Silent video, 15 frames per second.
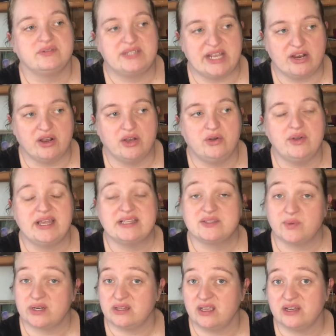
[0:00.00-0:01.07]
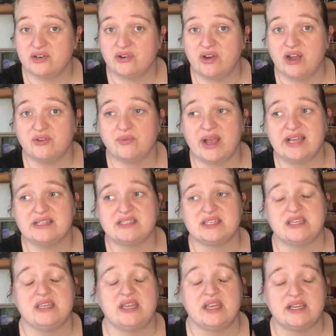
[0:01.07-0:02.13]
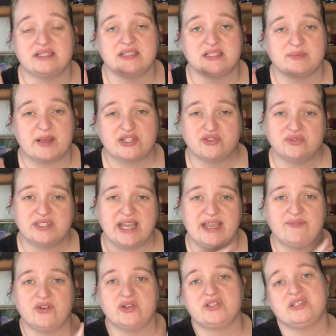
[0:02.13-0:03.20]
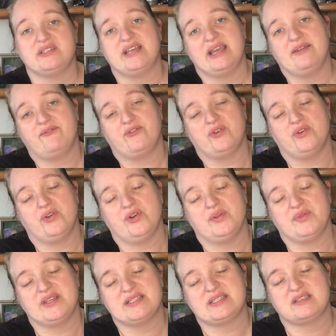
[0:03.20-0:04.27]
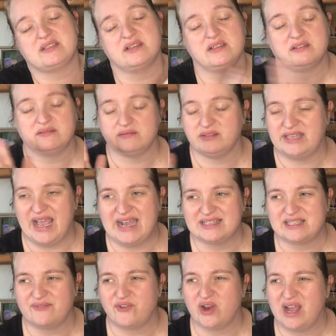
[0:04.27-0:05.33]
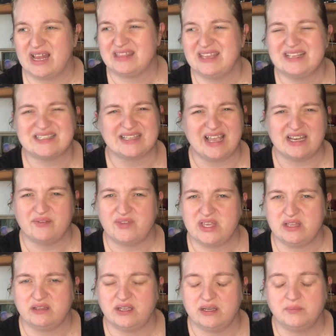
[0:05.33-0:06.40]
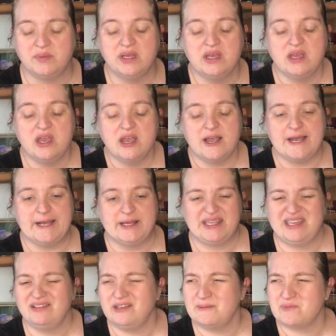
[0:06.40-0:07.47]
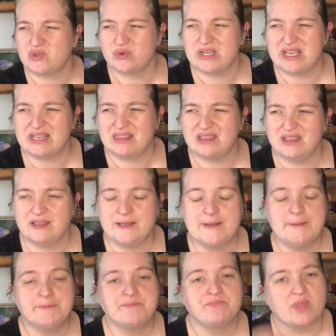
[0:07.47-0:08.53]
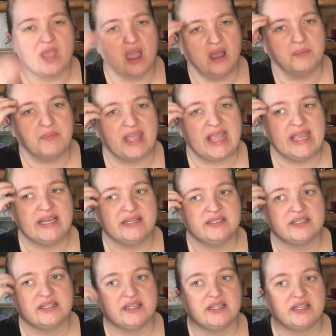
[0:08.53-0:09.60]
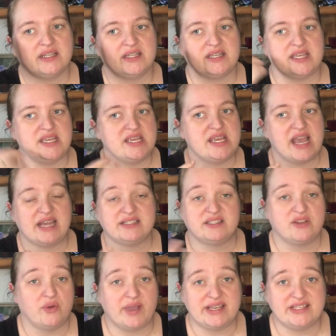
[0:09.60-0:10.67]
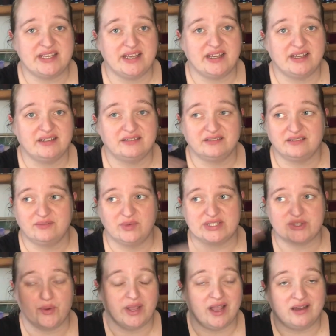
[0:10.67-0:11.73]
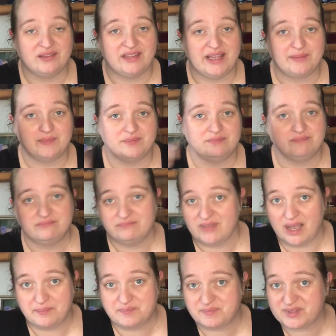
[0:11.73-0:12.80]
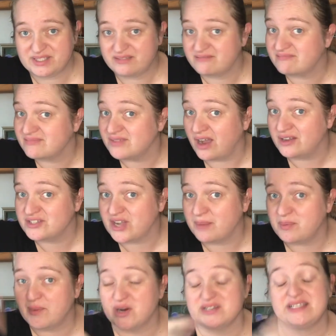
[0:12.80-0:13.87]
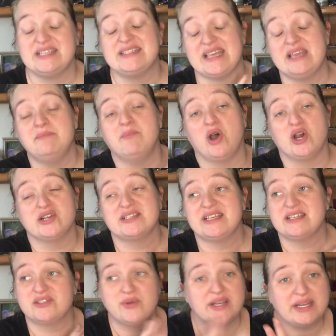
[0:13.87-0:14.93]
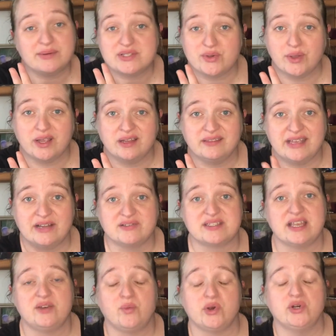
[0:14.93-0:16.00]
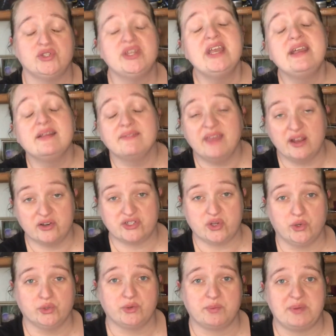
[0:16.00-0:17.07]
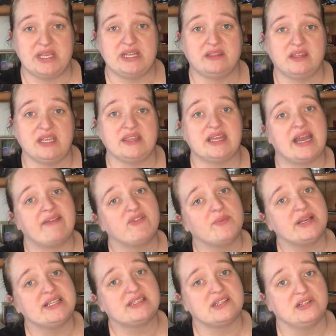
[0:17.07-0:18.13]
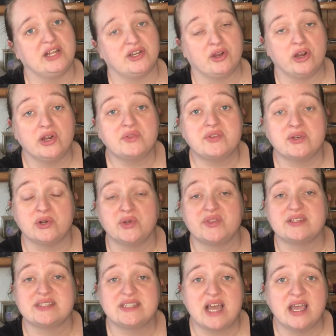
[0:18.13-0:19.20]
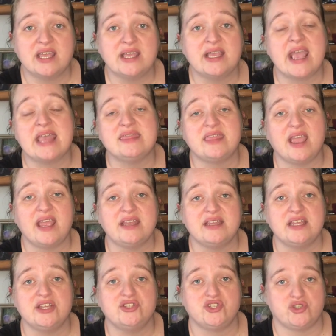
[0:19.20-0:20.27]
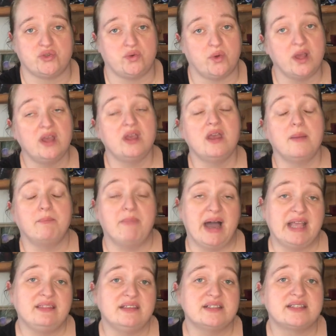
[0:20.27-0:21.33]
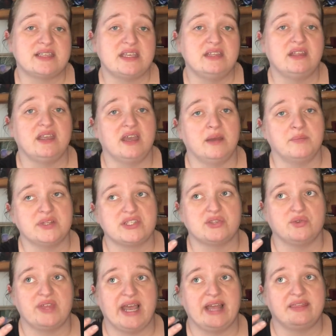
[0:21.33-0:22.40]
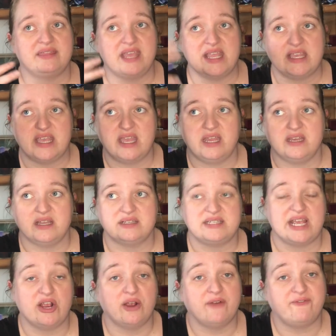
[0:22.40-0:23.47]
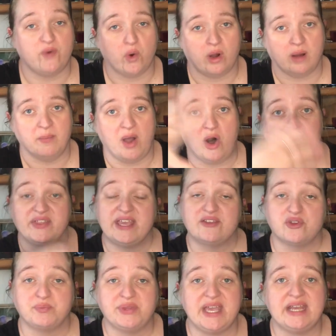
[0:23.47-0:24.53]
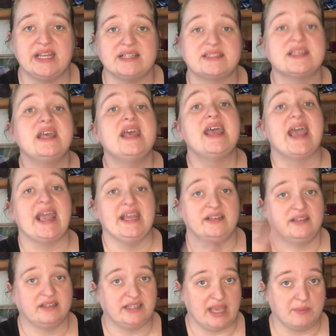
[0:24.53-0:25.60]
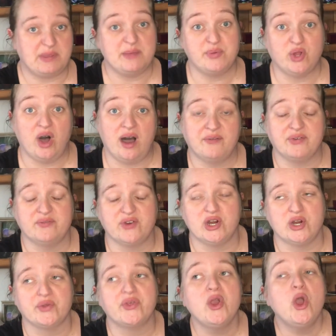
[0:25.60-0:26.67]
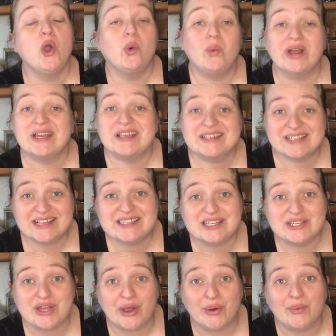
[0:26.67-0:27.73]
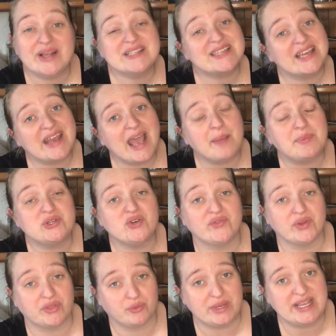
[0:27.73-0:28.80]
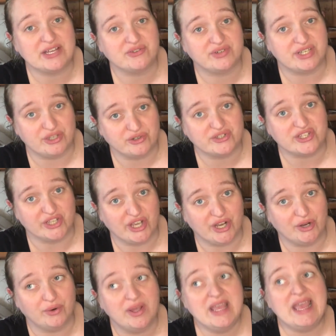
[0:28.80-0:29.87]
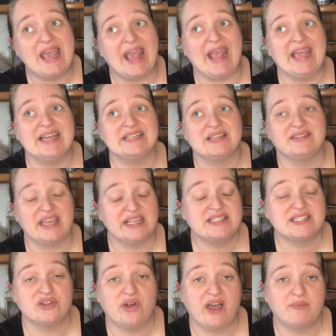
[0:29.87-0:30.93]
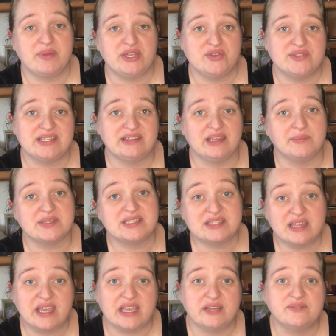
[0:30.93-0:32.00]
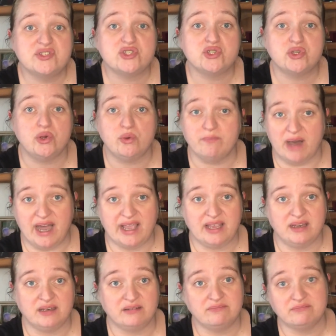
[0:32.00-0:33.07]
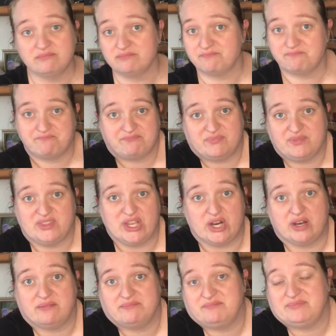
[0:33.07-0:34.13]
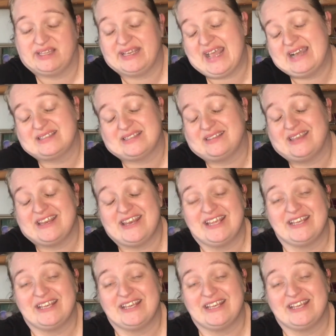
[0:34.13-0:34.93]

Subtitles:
Darrow is one of the underground reds. He is a special diver to dive for this gas. I forgot. I think it's a kind of helium. Helium-3, I think. And he has no idea what's going on in the up on top of Mars. He's in Mars. He has no idea what's going on in the outside world. They are told repeatedly that everybody's still on Earth and Earth is dying, and they need to mine this helium so that they can terraform all the other planets and get people off of Earth. What he doesn't know is that happened over 300 years ago, and they still have been using them as slaves to mine the gas that they